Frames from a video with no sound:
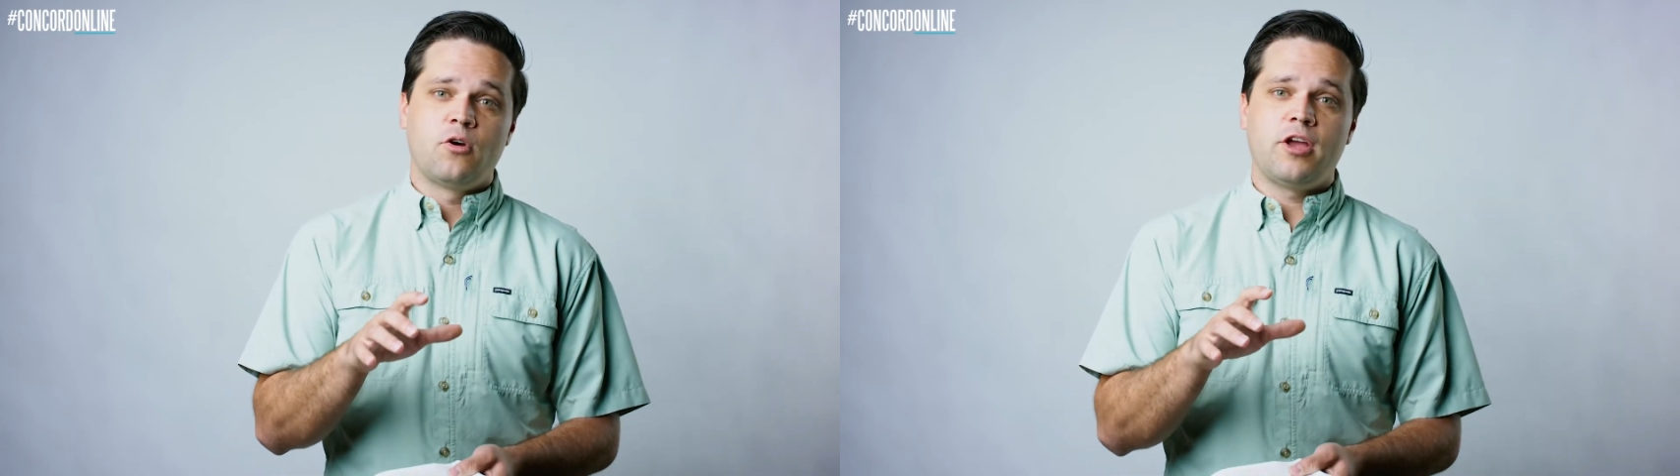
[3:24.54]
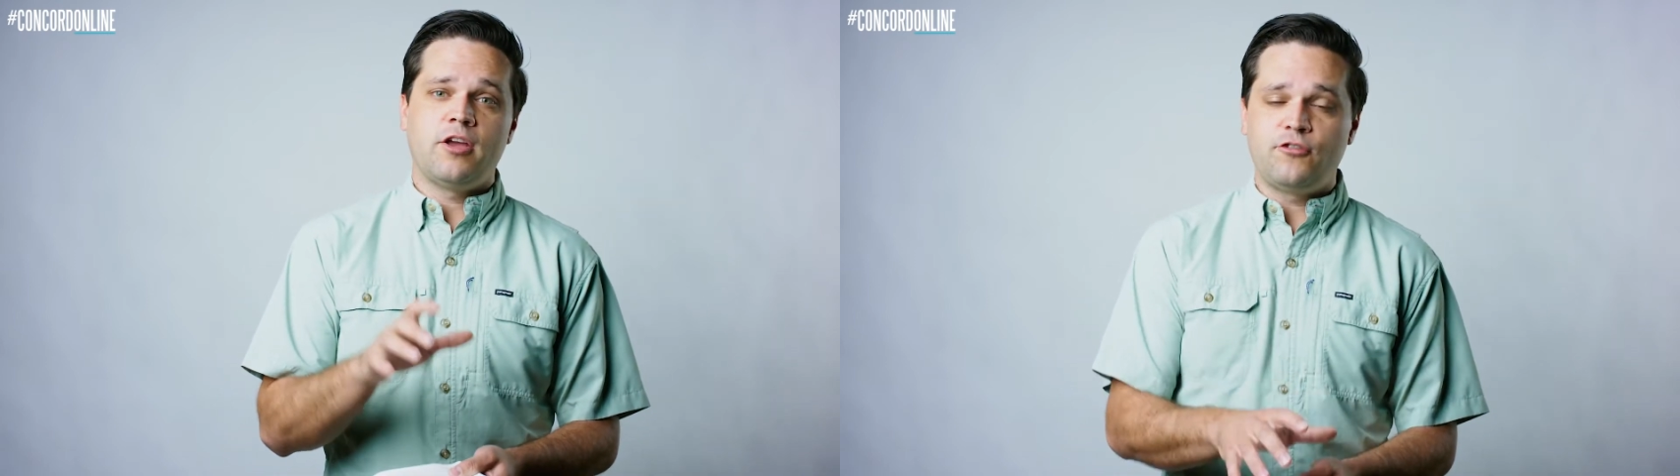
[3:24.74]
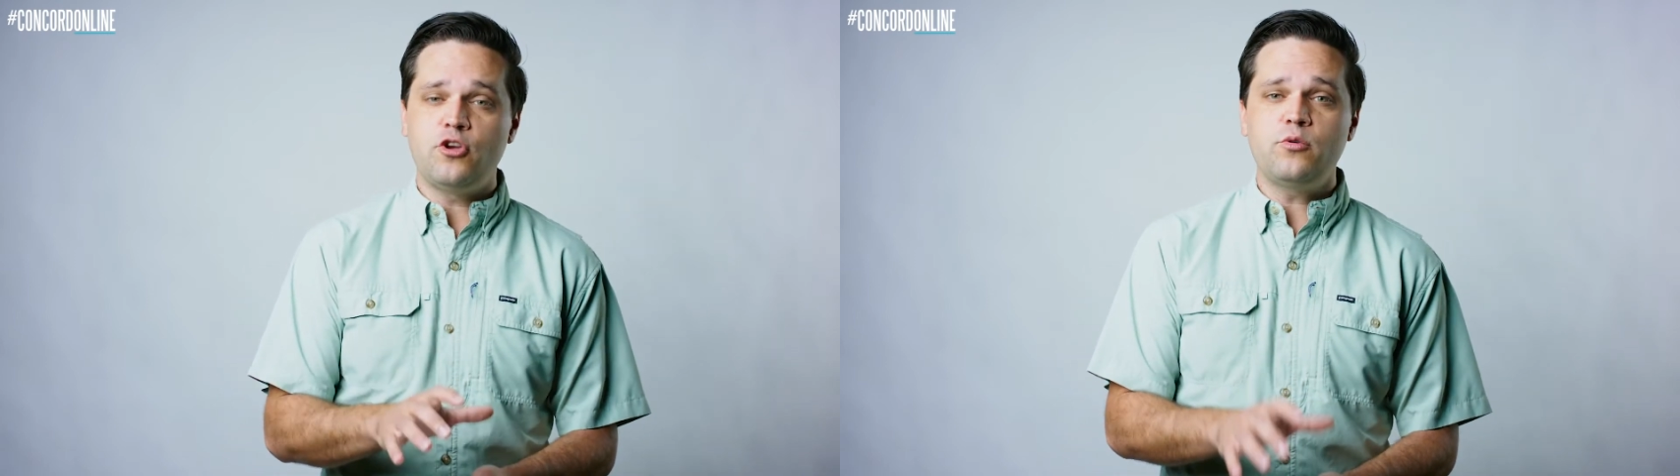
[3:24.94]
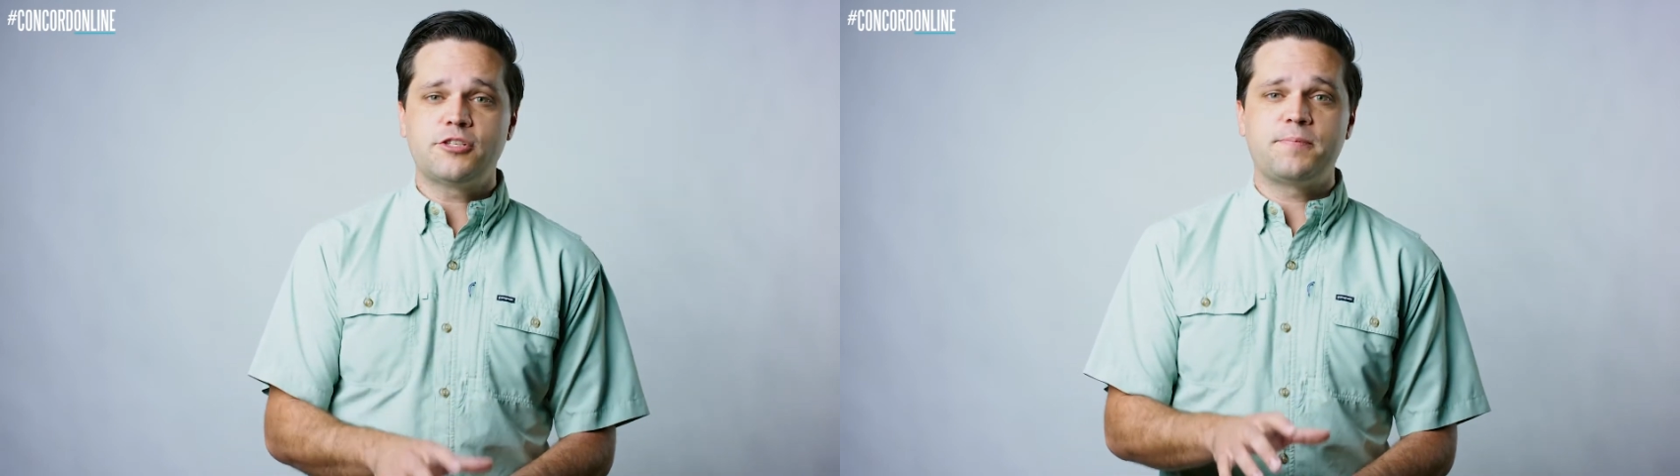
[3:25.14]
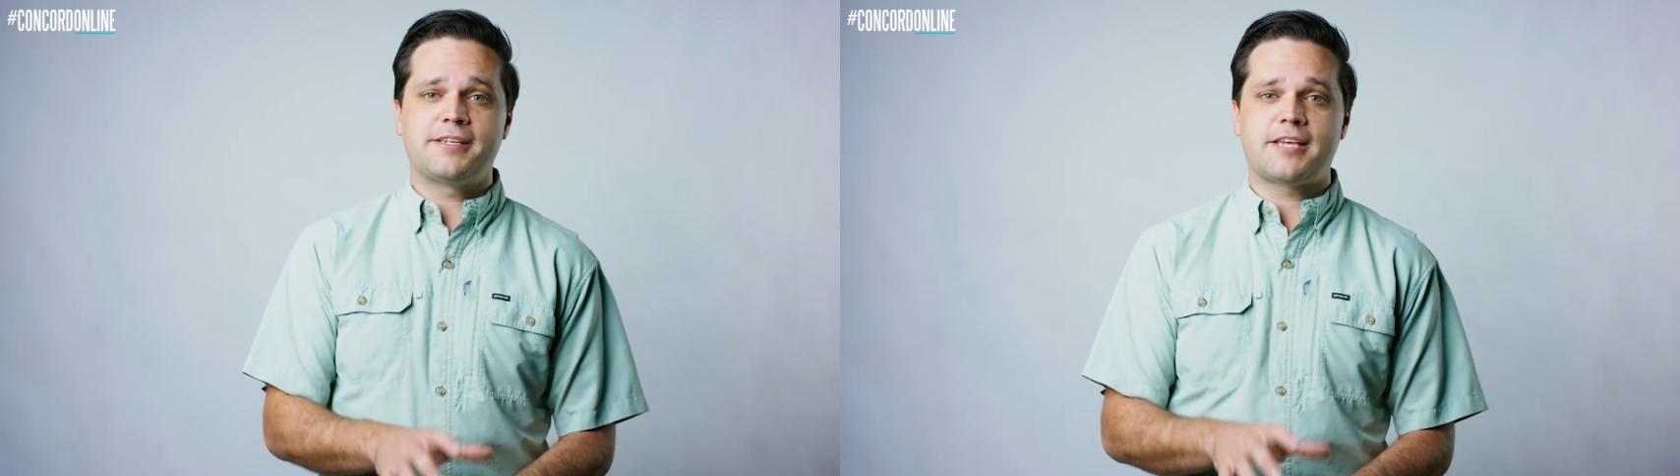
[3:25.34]
if you would
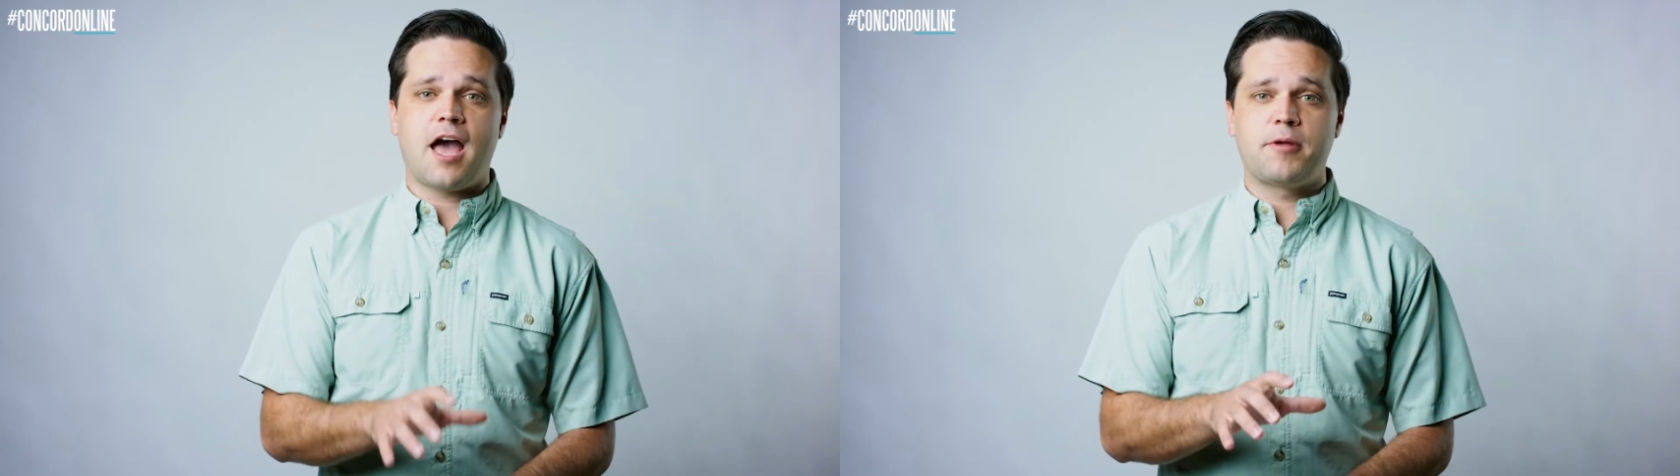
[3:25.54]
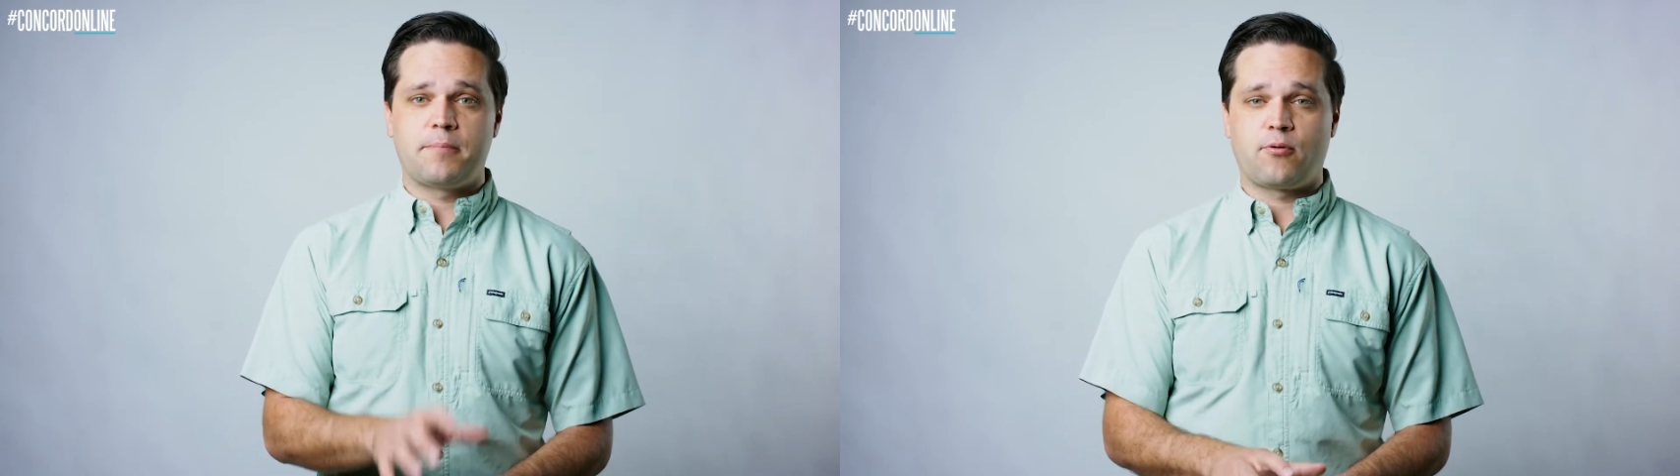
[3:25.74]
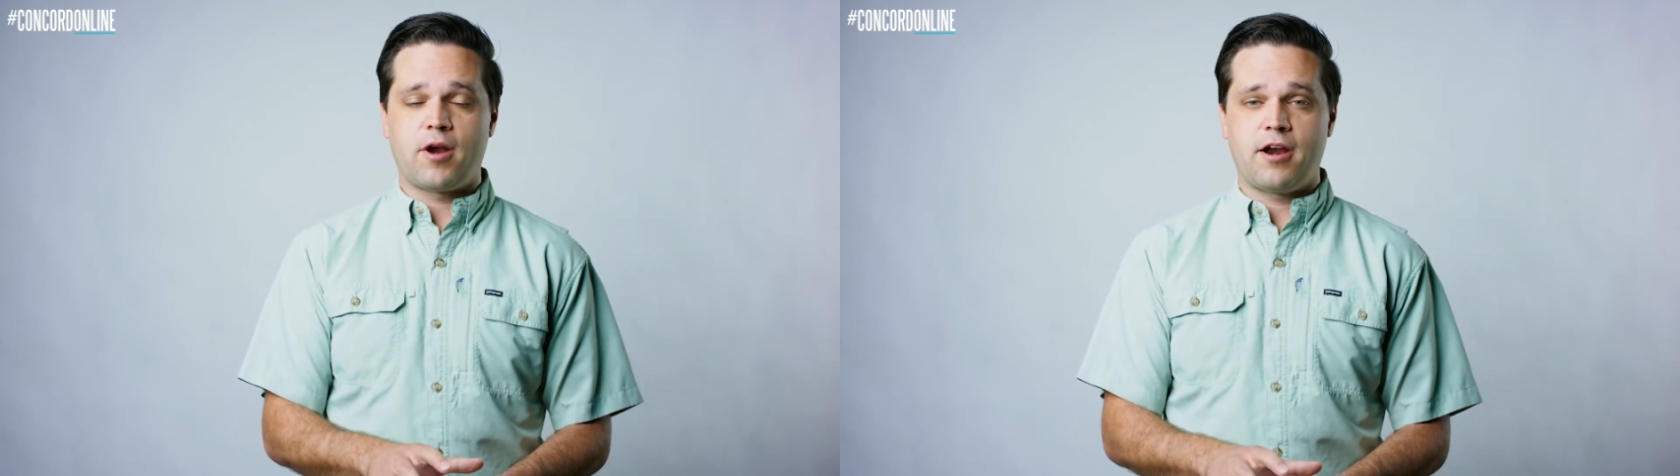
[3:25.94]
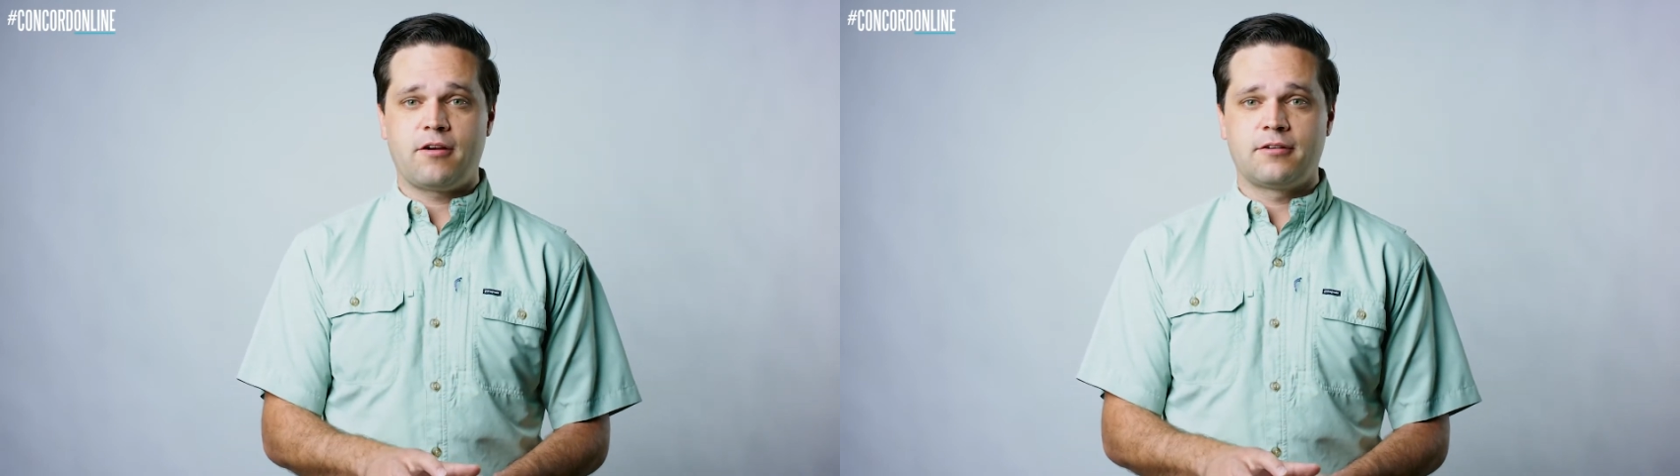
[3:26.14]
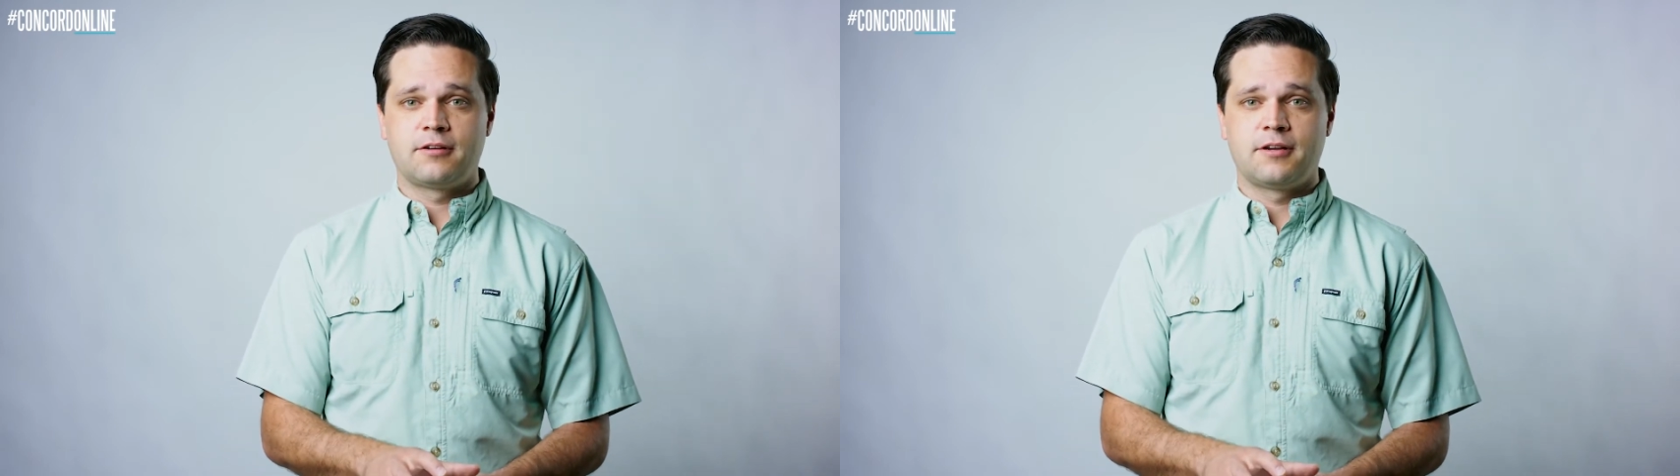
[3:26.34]
spend time in
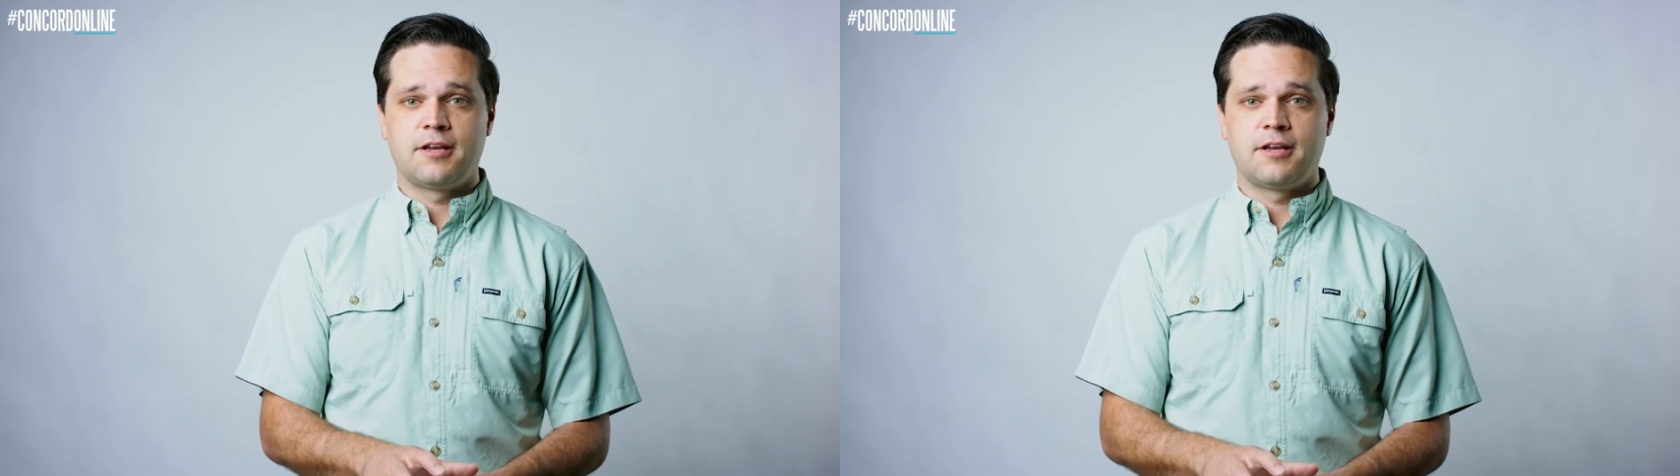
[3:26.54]
prayer